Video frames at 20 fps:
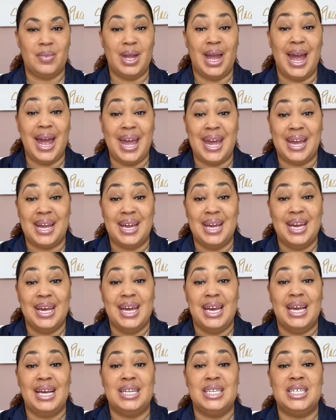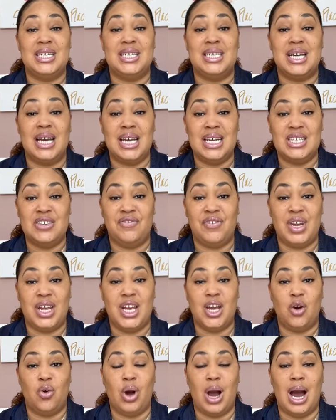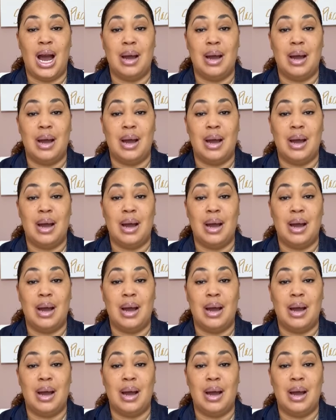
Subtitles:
Hey, in today's video,